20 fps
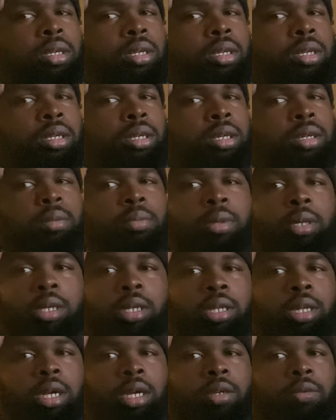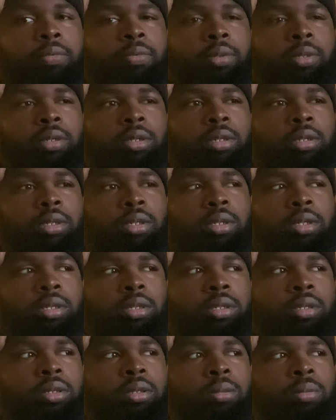yeah, man, life
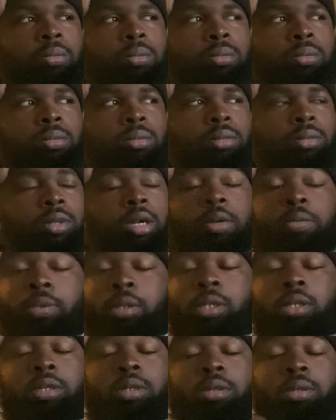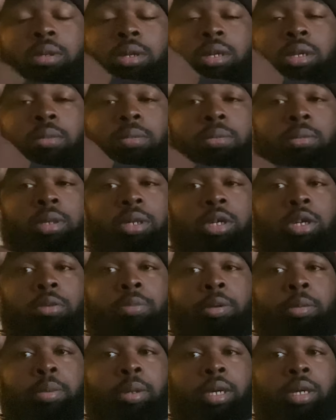is good. Could
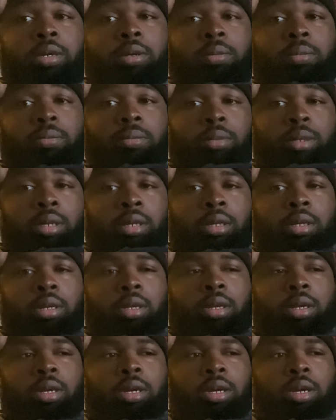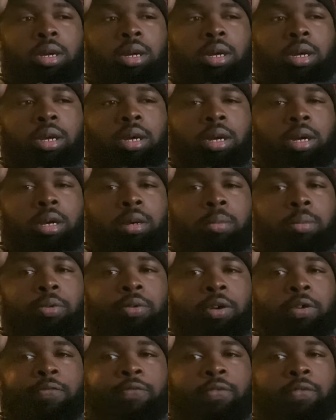be better. I'm
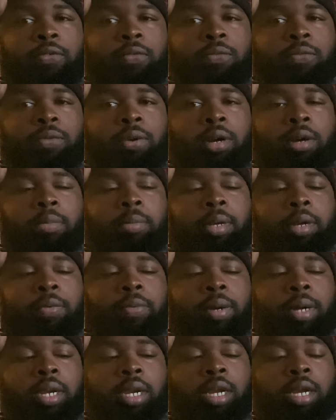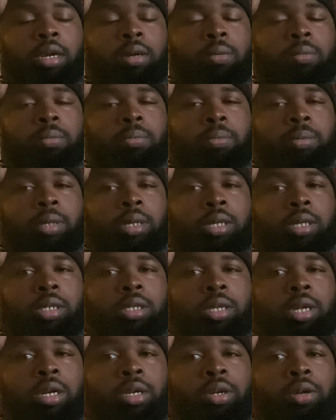grateful where I'm at right now
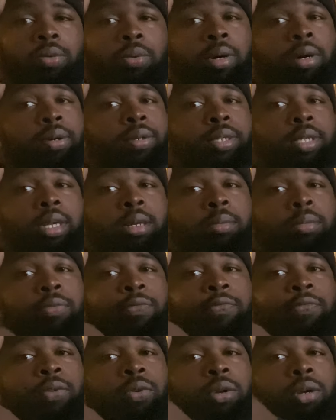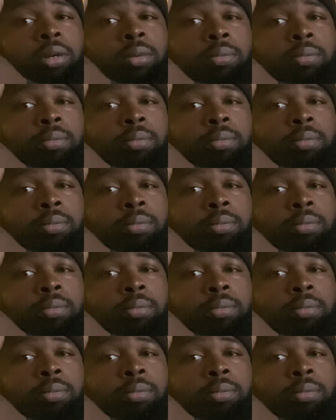because I know where I was at before.